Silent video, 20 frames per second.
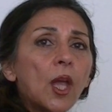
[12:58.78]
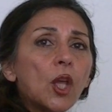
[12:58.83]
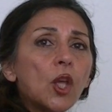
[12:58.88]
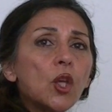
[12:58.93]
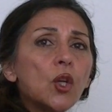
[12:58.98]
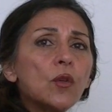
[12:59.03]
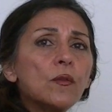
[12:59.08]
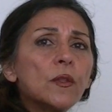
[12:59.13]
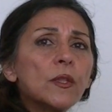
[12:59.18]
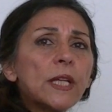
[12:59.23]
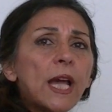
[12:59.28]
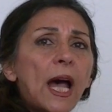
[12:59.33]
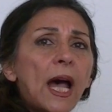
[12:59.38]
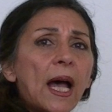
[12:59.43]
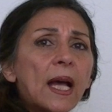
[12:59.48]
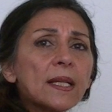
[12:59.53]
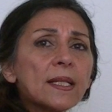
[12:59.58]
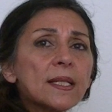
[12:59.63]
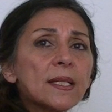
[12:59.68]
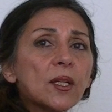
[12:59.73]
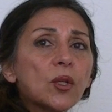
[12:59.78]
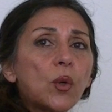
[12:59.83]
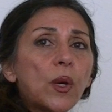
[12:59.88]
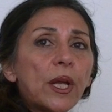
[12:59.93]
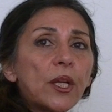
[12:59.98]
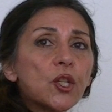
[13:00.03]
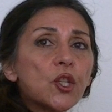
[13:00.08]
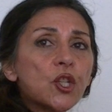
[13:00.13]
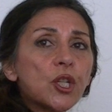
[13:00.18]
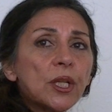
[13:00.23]
You would ask the
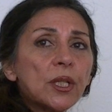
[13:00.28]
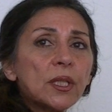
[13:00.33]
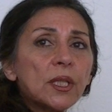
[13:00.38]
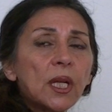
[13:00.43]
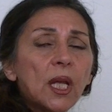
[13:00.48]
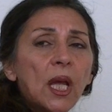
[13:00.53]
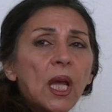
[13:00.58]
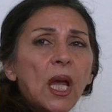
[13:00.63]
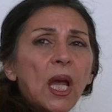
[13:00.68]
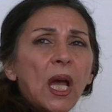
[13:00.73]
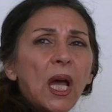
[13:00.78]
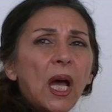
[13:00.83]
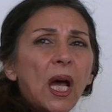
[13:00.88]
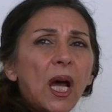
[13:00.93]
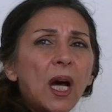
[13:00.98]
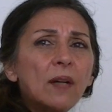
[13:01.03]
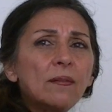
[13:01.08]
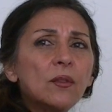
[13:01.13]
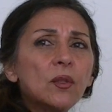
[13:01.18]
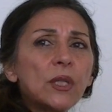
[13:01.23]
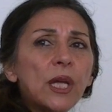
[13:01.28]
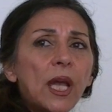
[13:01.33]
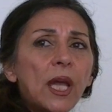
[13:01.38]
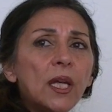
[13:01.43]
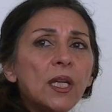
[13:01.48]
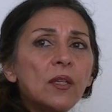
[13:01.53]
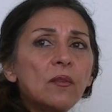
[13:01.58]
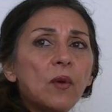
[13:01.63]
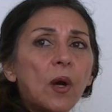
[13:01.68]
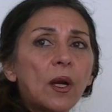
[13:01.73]
question, how would
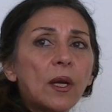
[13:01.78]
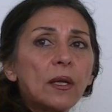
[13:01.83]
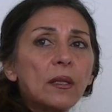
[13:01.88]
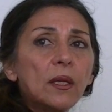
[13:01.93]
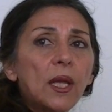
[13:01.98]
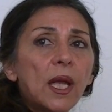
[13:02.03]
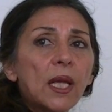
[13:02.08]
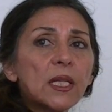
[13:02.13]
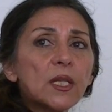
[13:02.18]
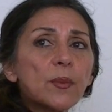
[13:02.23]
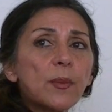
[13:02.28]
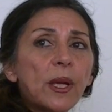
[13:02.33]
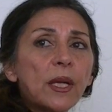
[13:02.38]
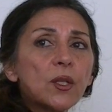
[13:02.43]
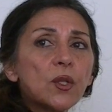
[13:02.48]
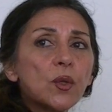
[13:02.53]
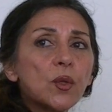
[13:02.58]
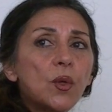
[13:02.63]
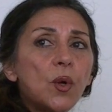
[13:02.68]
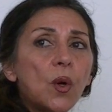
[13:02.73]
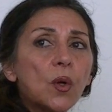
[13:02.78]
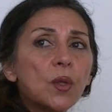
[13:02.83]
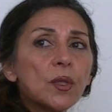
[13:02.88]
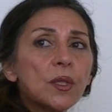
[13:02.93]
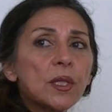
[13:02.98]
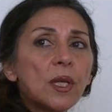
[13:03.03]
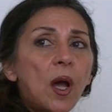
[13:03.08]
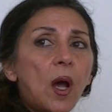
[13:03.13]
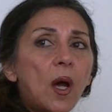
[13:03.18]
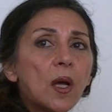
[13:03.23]
anyone expect to go
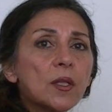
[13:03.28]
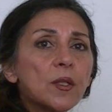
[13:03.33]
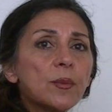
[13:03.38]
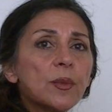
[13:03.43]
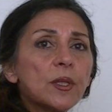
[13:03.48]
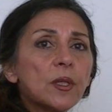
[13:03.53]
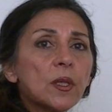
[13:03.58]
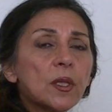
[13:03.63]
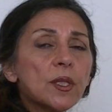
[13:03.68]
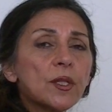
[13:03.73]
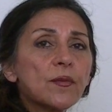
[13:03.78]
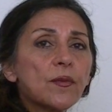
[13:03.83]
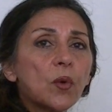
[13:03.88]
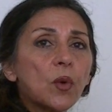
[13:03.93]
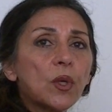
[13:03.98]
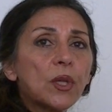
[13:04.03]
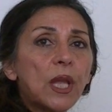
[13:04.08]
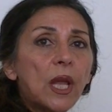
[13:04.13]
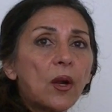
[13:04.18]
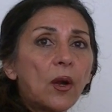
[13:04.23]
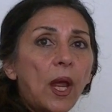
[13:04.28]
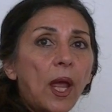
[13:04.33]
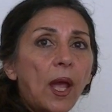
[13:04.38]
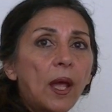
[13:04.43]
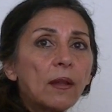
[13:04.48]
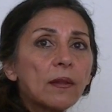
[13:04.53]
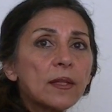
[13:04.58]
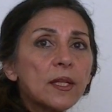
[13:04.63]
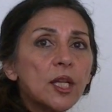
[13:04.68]
to the hospitals for their health